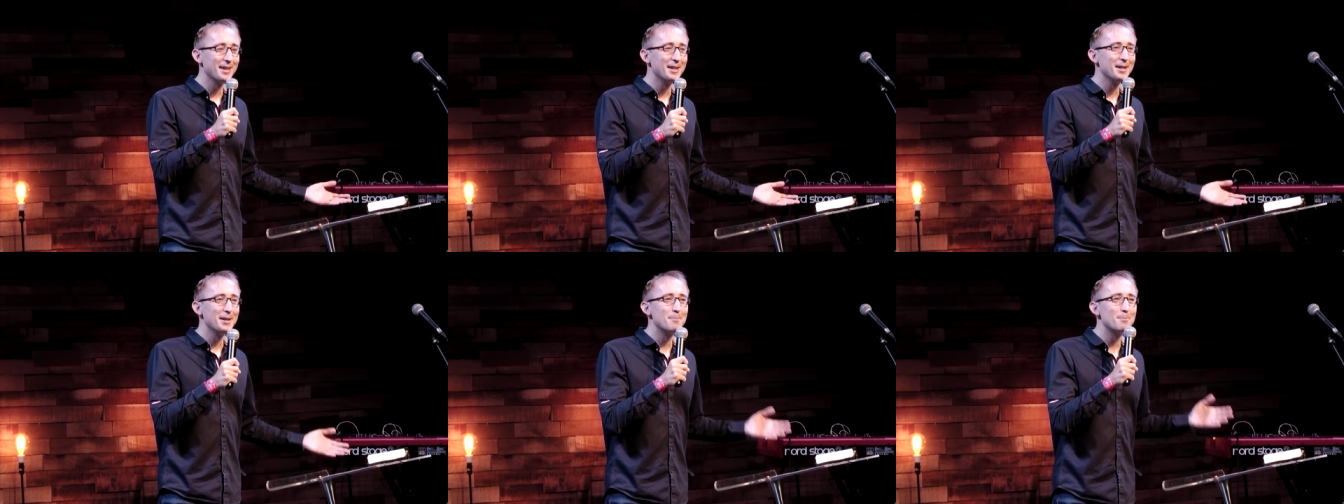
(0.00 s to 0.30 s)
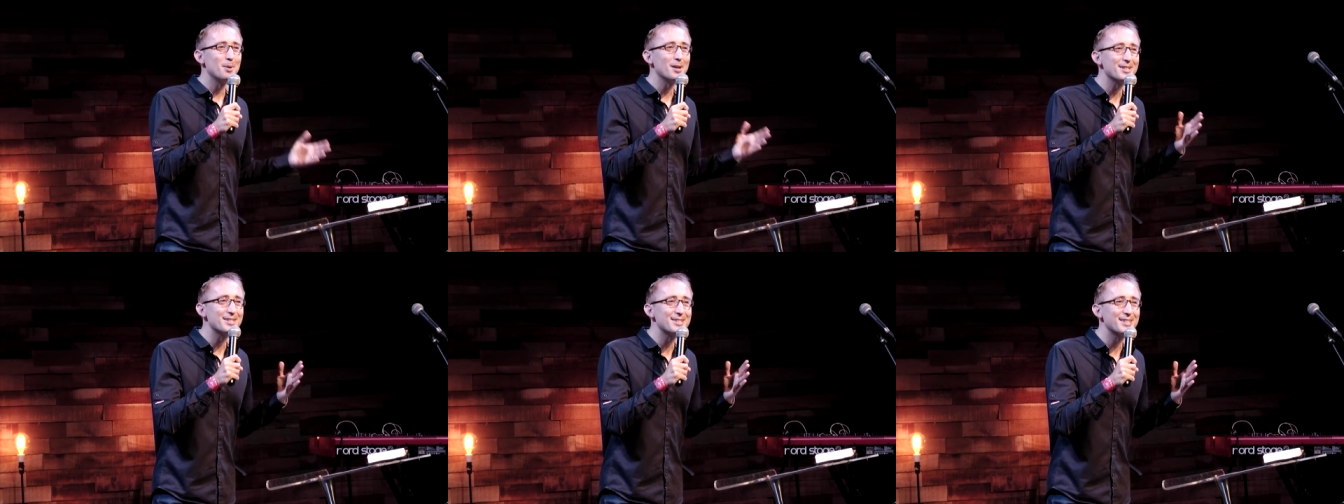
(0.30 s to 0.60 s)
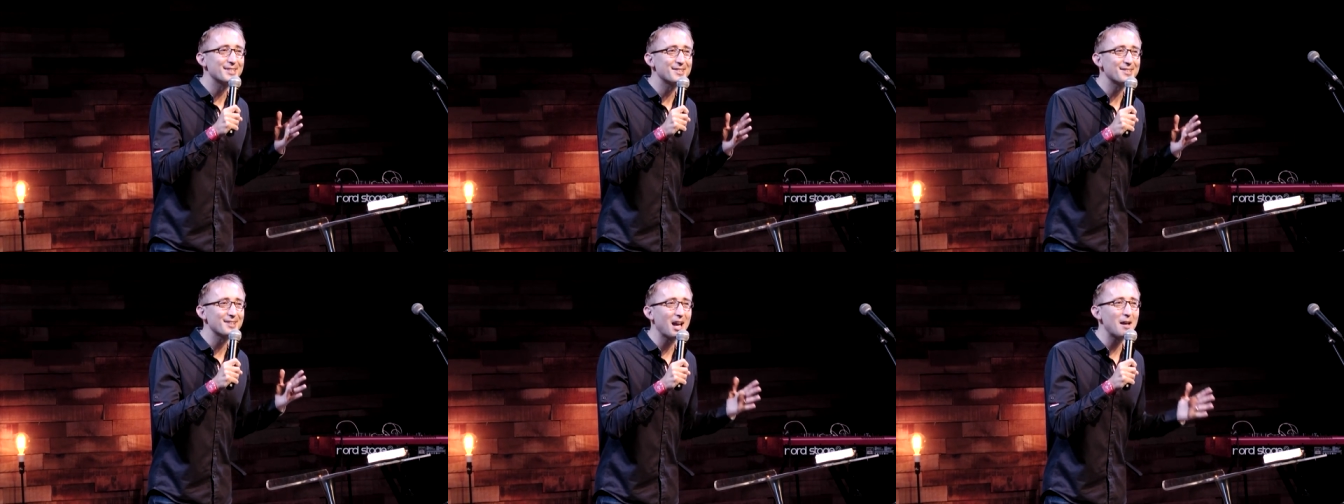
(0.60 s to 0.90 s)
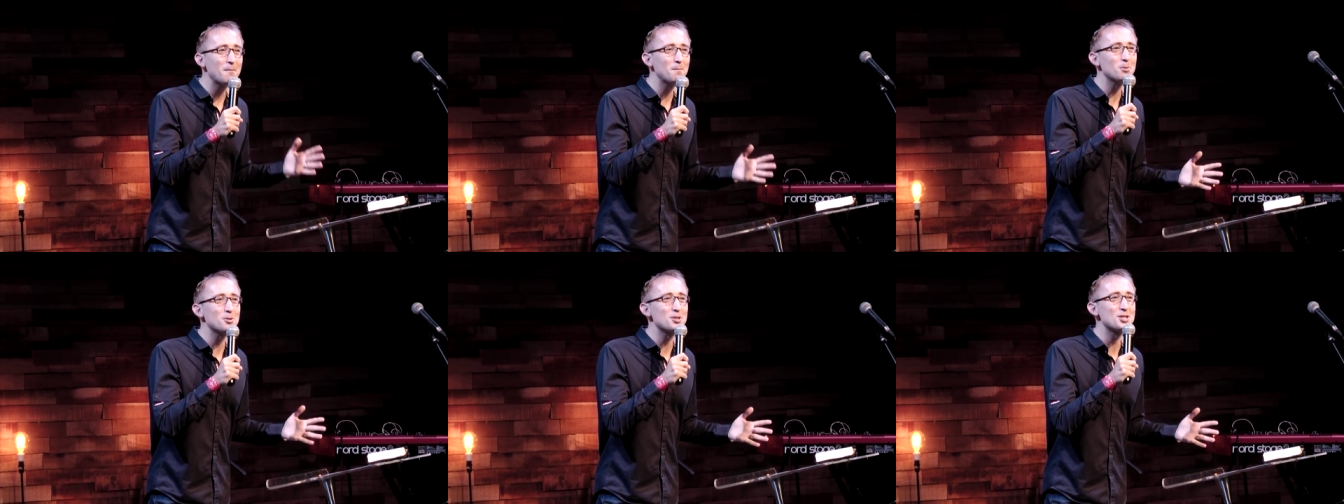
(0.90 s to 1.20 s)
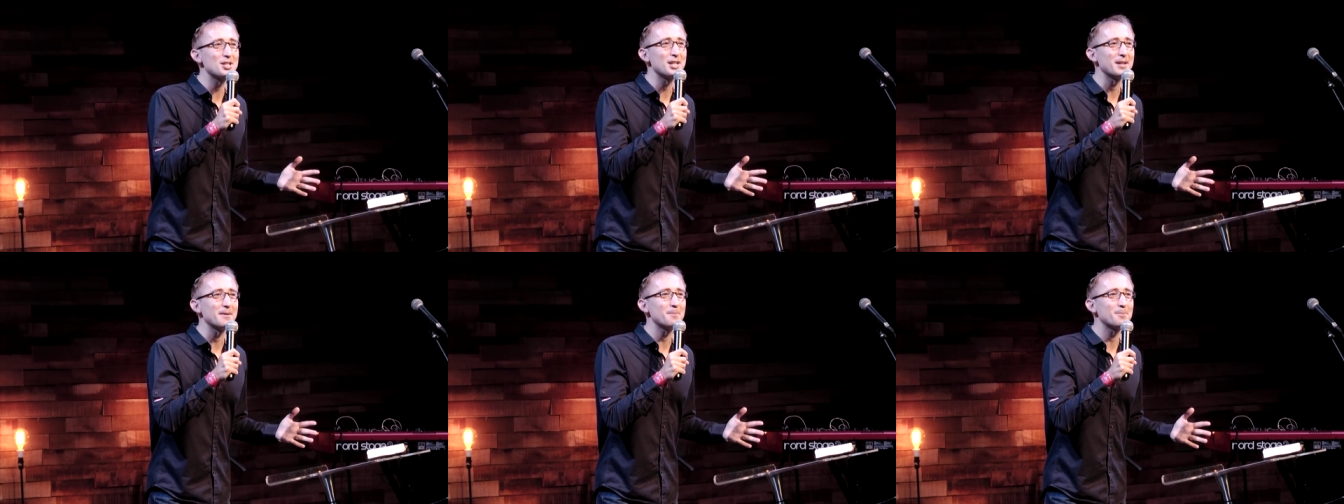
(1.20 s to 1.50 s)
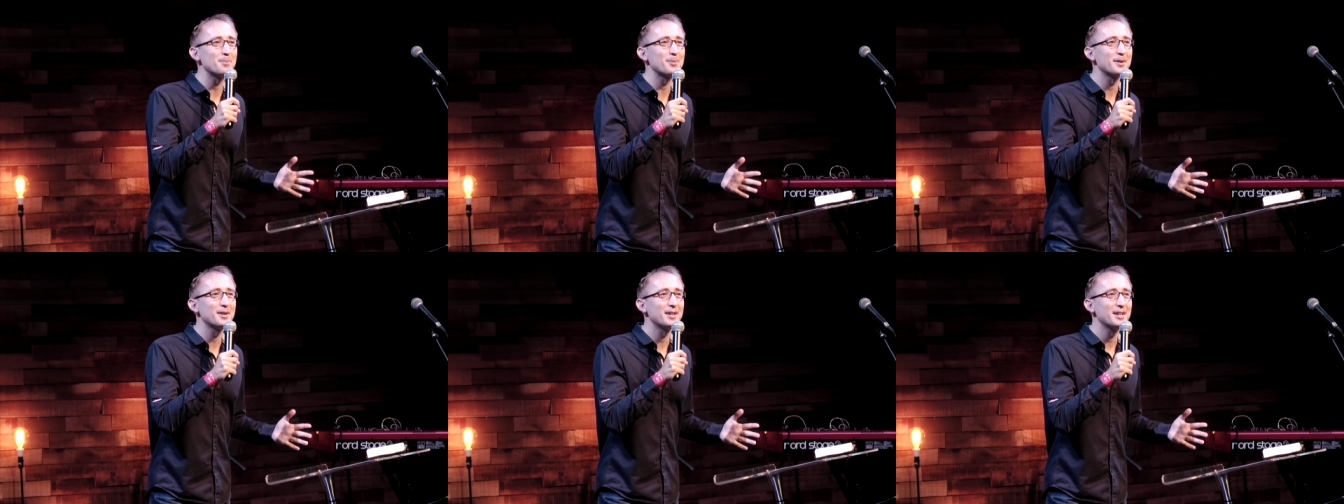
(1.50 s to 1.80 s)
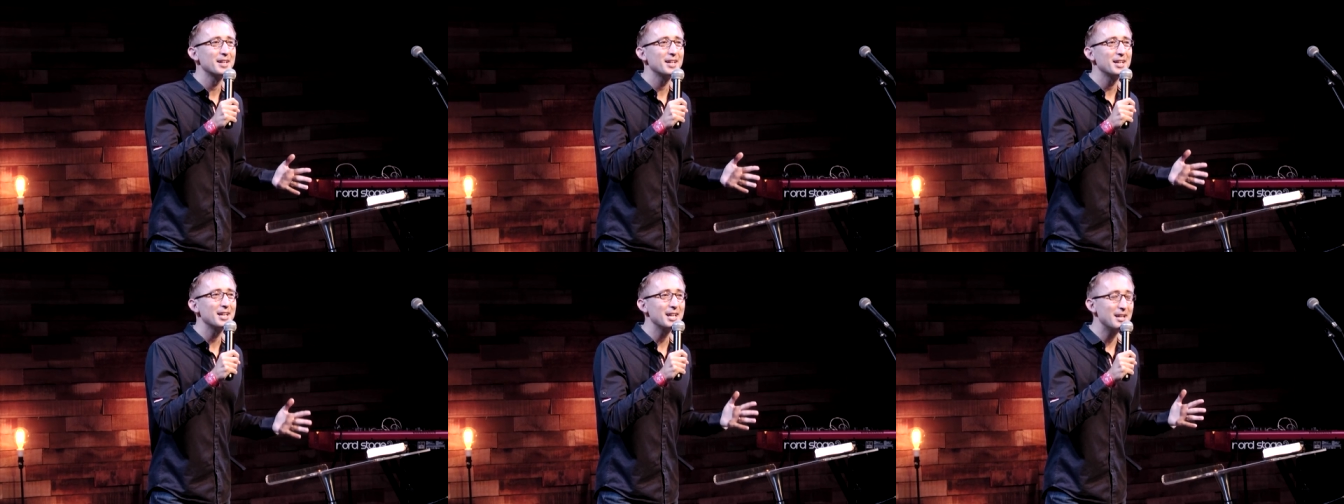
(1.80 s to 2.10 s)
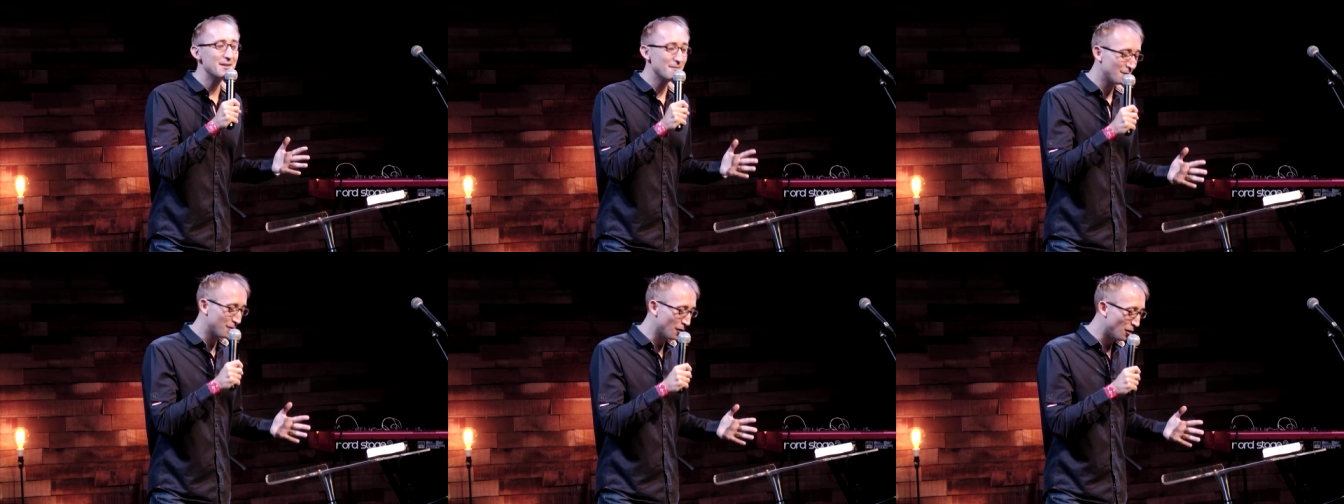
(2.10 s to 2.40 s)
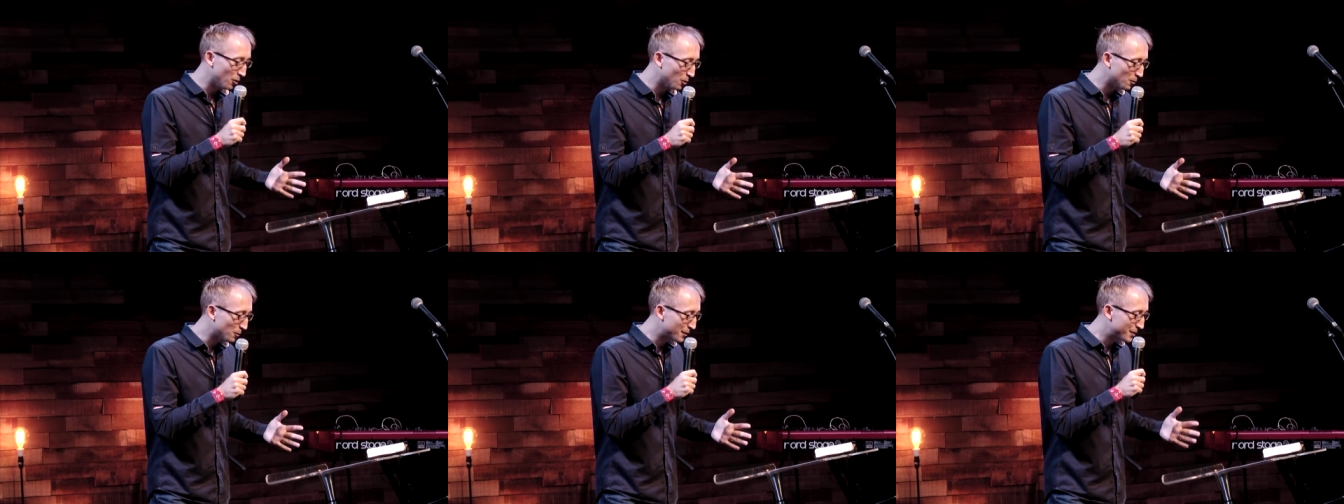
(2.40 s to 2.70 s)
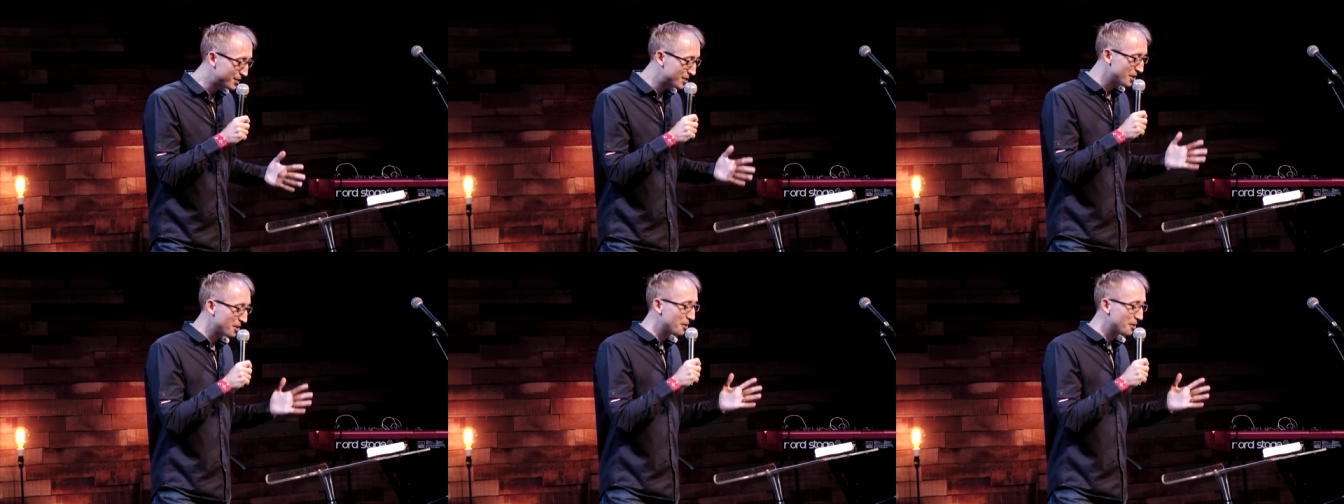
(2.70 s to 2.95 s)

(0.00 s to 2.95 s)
But discipleship involves